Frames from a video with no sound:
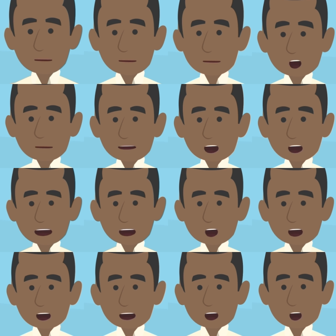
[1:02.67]
the
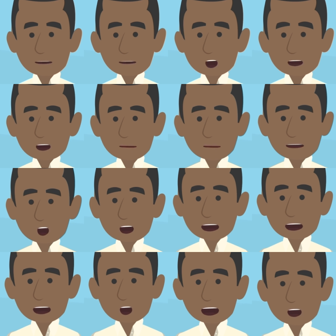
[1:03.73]
primary means of achieving
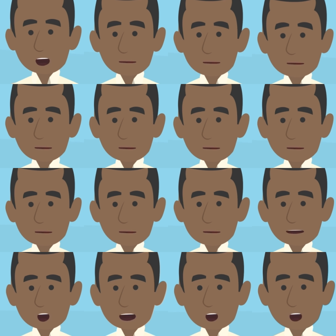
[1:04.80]
the work,
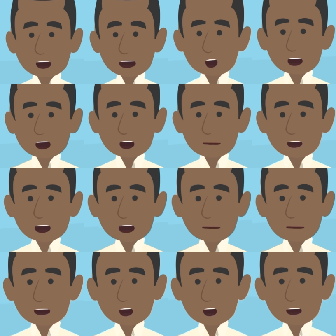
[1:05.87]
and the major
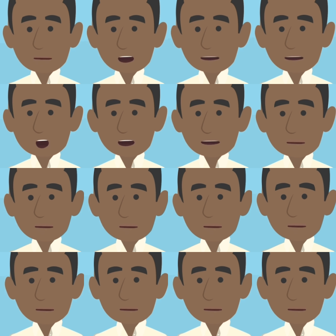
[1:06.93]
outcomes of the work.